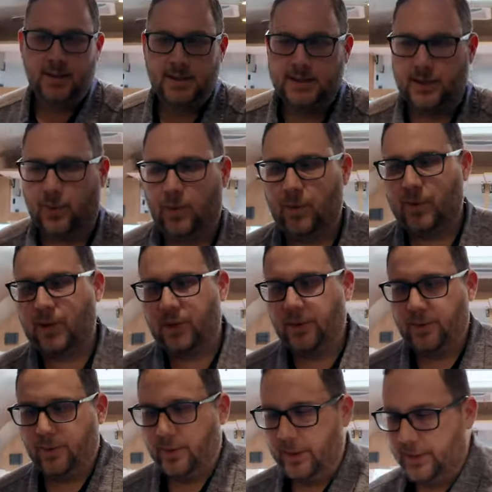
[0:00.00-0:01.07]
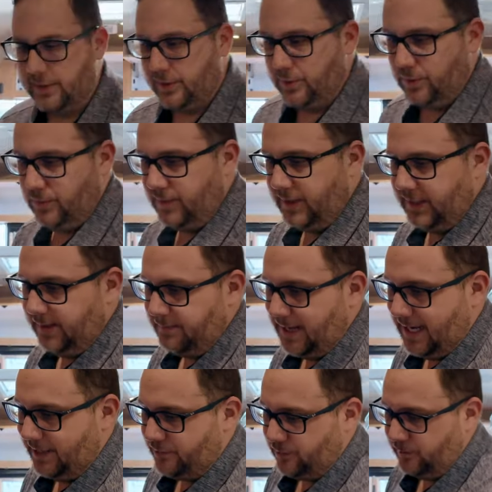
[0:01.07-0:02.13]
So we'll go to the
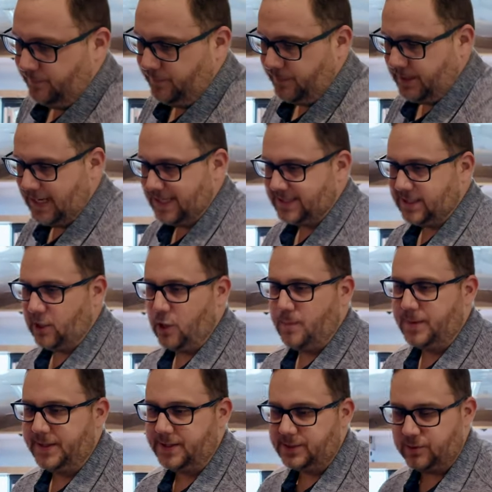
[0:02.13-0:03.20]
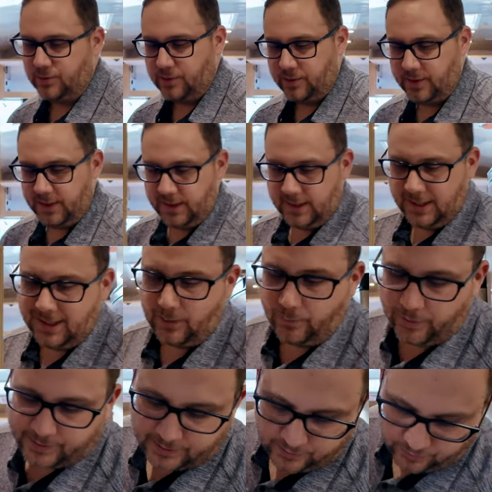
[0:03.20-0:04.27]
bathroom. As I open this door, I
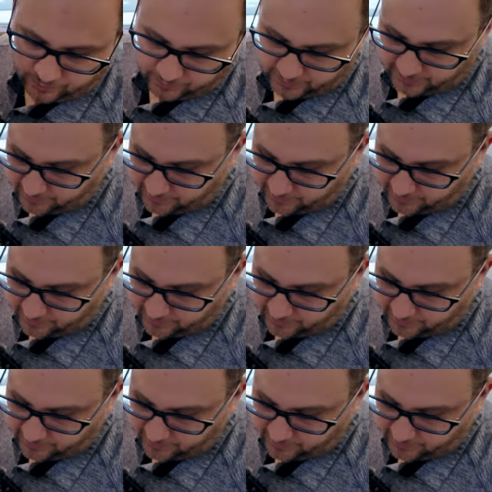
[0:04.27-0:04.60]
want you to